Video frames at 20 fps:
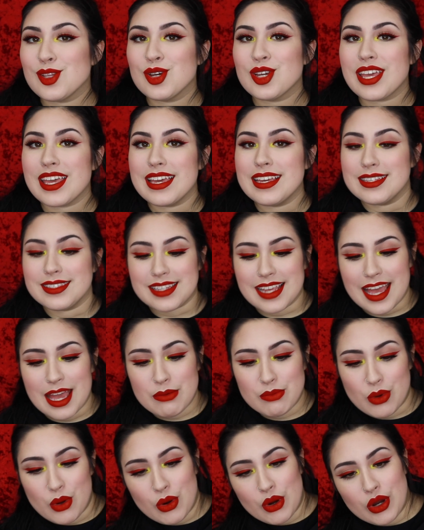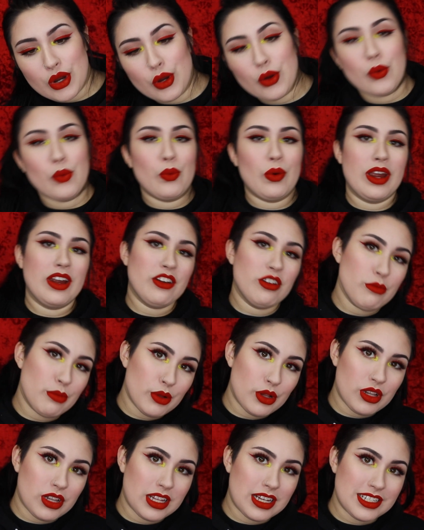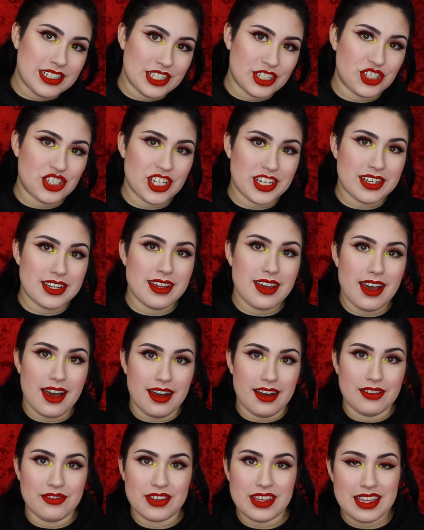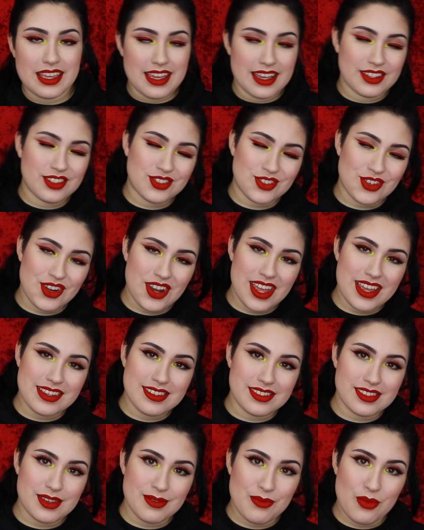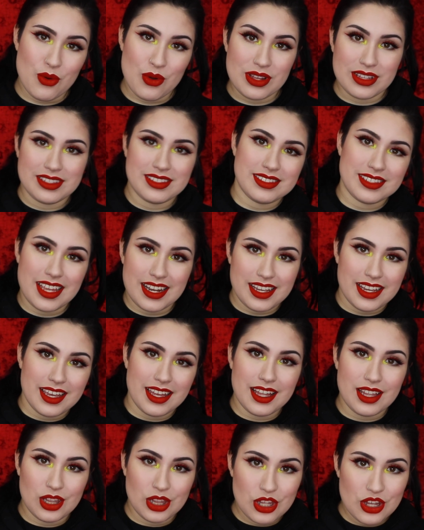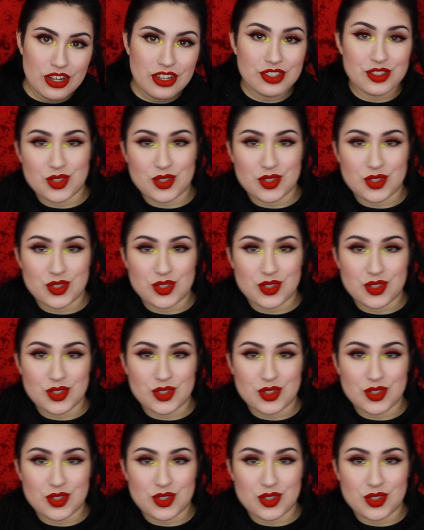look is a more wearable edition of yesterday's poinsettia look.